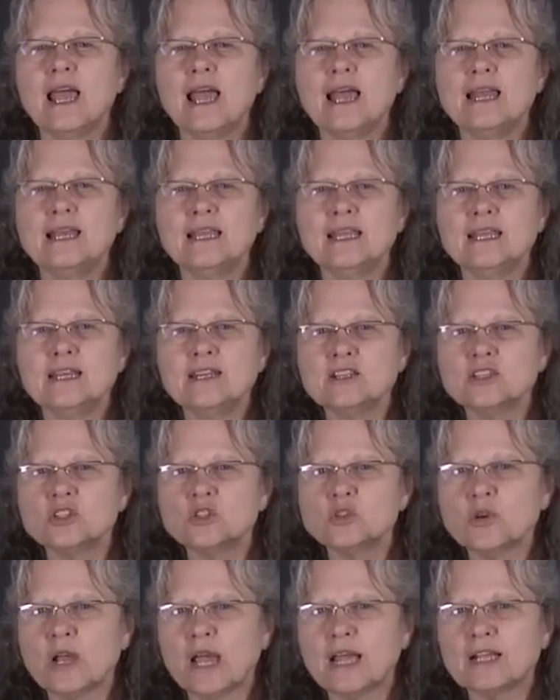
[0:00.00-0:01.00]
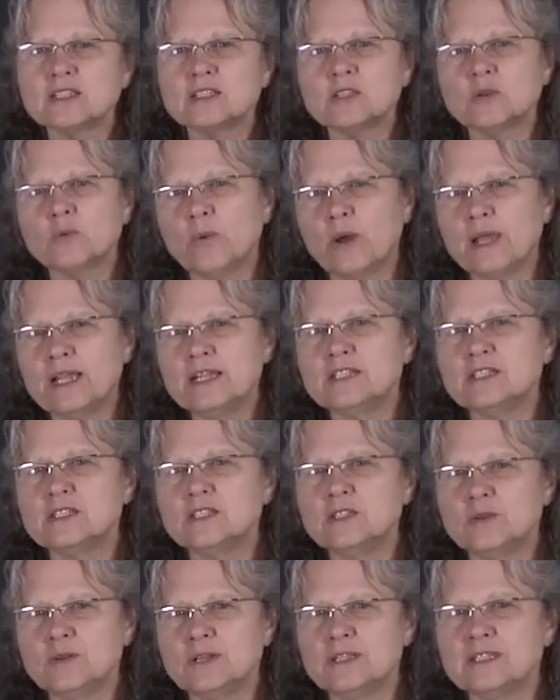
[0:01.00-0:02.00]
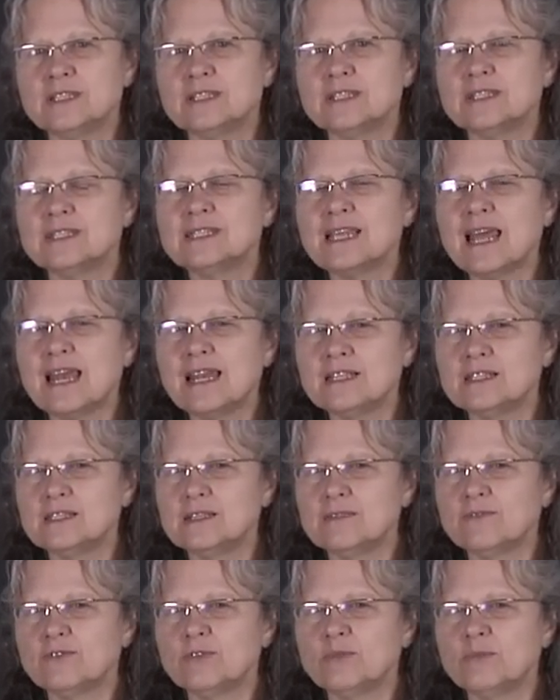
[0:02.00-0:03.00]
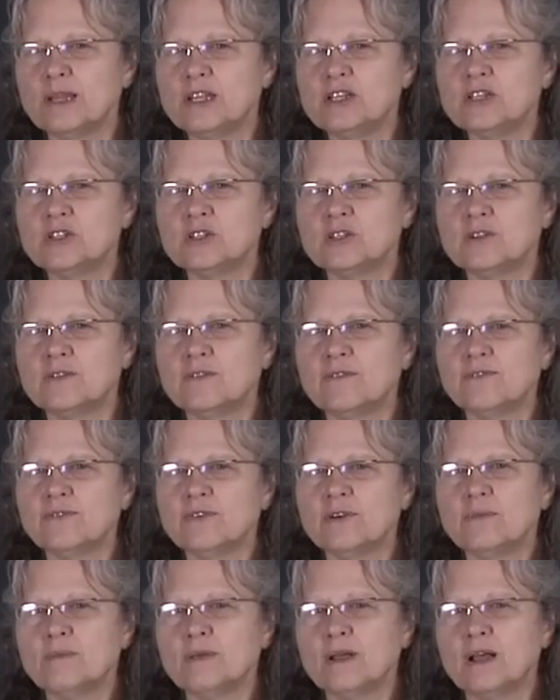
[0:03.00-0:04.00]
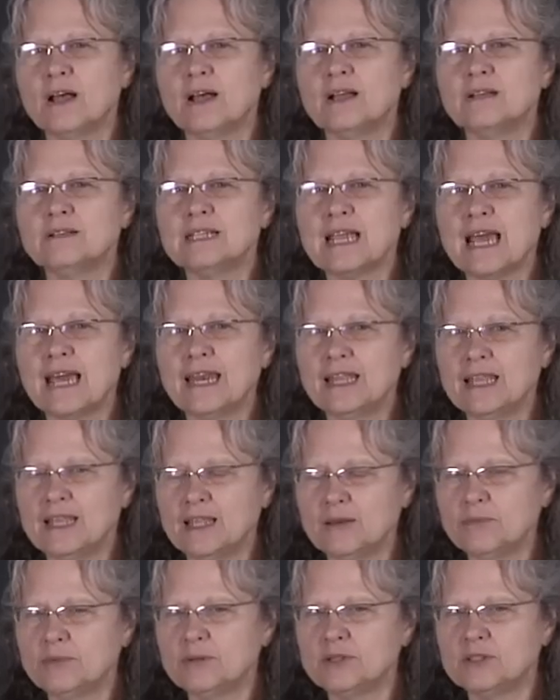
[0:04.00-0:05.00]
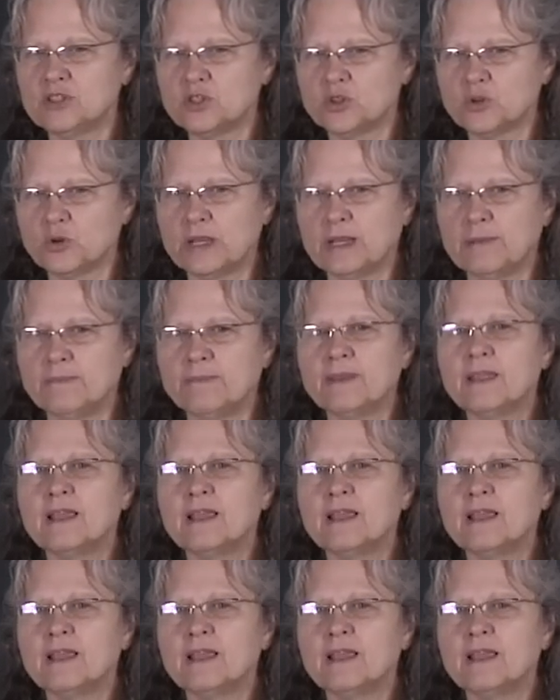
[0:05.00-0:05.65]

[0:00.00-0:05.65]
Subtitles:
and it extracts the weights, units, and status information from a data input stream.